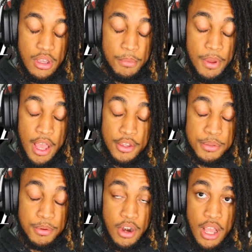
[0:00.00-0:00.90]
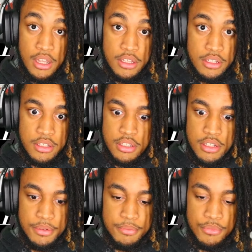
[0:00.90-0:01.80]
Miles Morales,
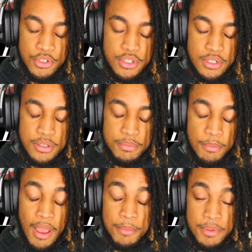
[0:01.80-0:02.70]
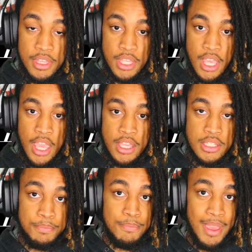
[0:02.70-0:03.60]
which might be the case,
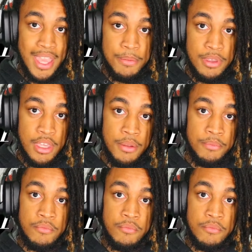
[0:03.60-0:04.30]
maybe,